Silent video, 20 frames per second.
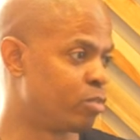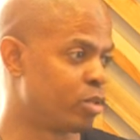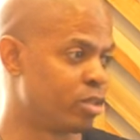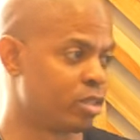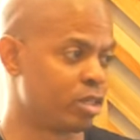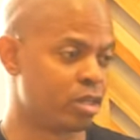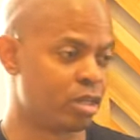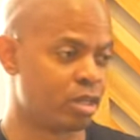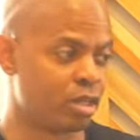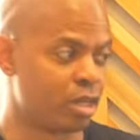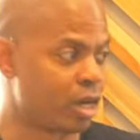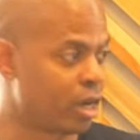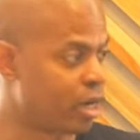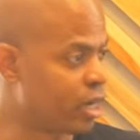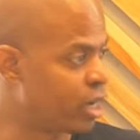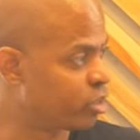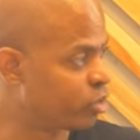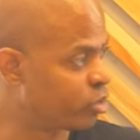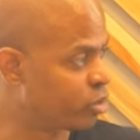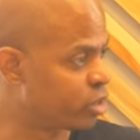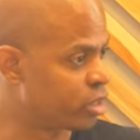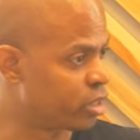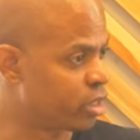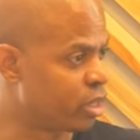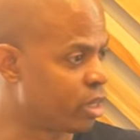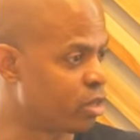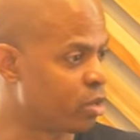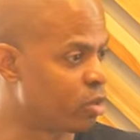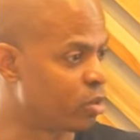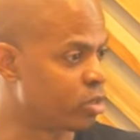But the, in the Akan tradition,
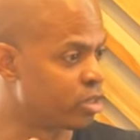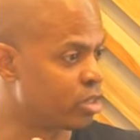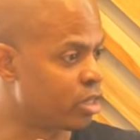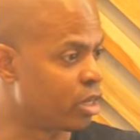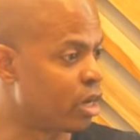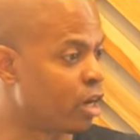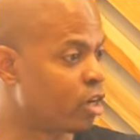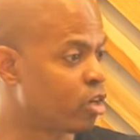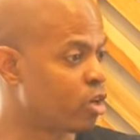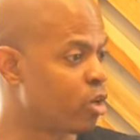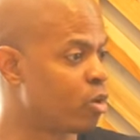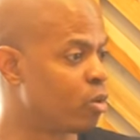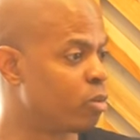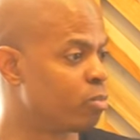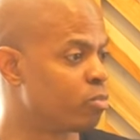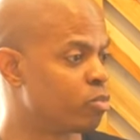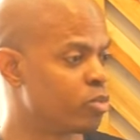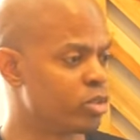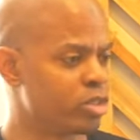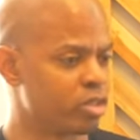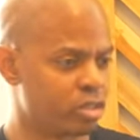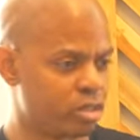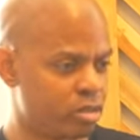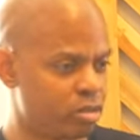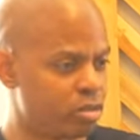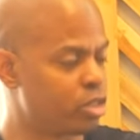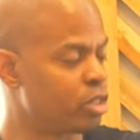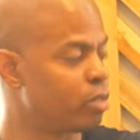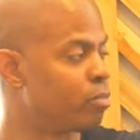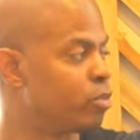I noticed the akom, which is
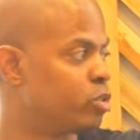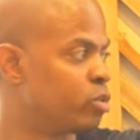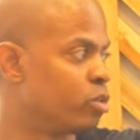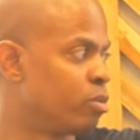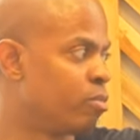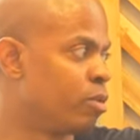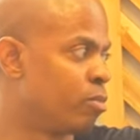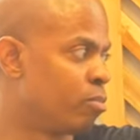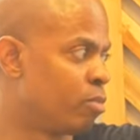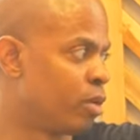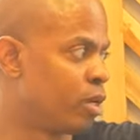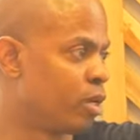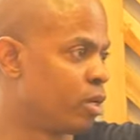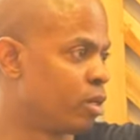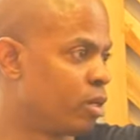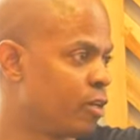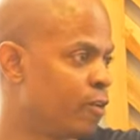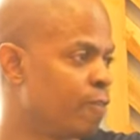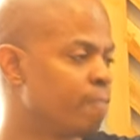similar to the bembe,